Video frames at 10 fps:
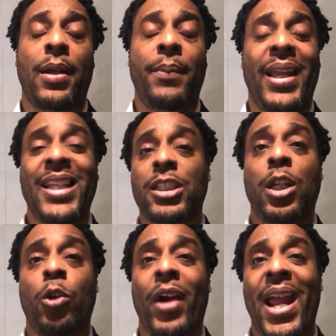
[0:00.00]

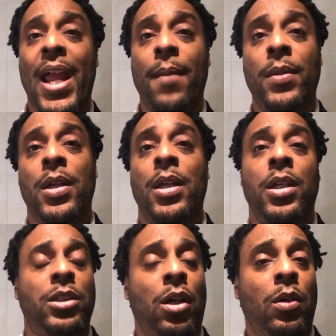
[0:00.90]
Instagram.
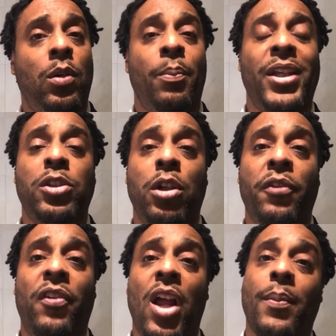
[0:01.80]
So make sure you
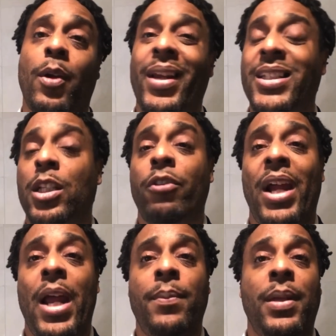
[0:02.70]
follow me on
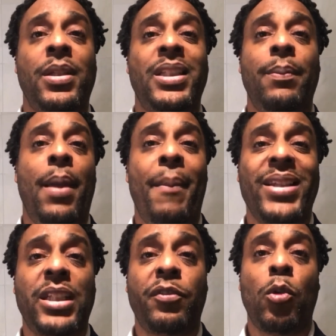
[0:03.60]
Instagram. Send me a
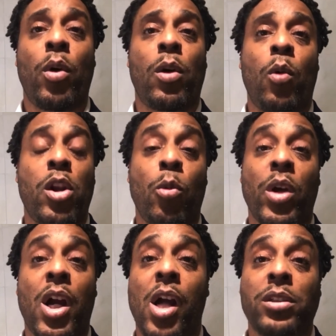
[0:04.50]
message if you want a one-on-one
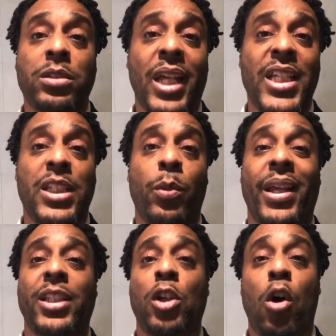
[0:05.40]
consultation. We
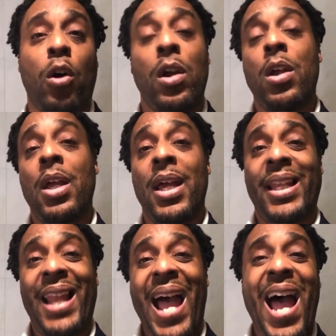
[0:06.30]
can talk
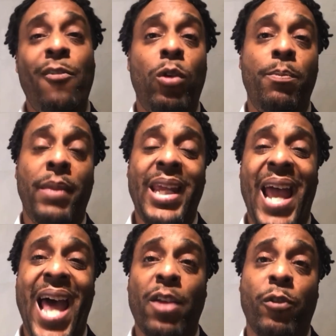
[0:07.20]
live with me,
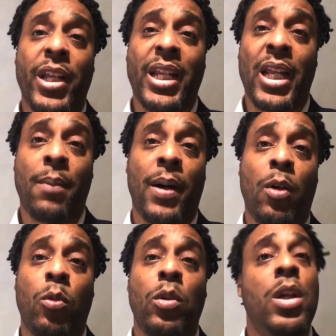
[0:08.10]
Allan Reallionaire,
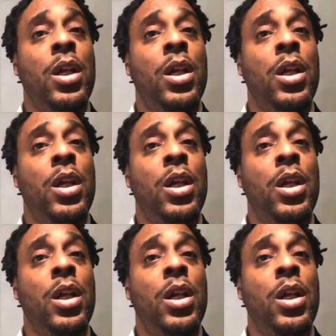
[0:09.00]
about